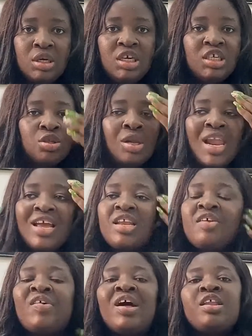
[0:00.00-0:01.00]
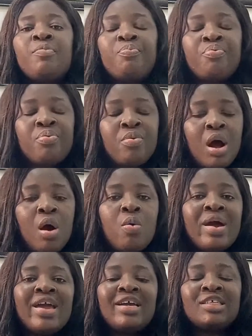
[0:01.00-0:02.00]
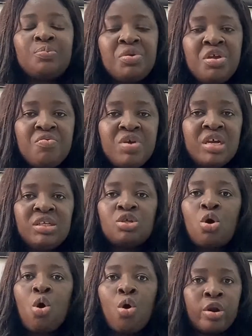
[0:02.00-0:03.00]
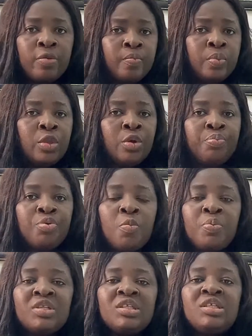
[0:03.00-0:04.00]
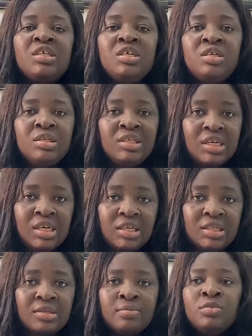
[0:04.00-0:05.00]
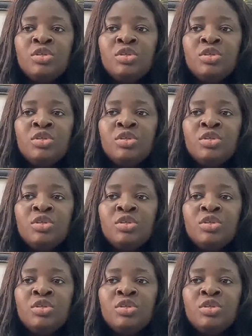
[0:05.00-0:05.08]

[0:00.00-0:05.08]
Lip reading: It's not like they've had a prior experience on property dealings.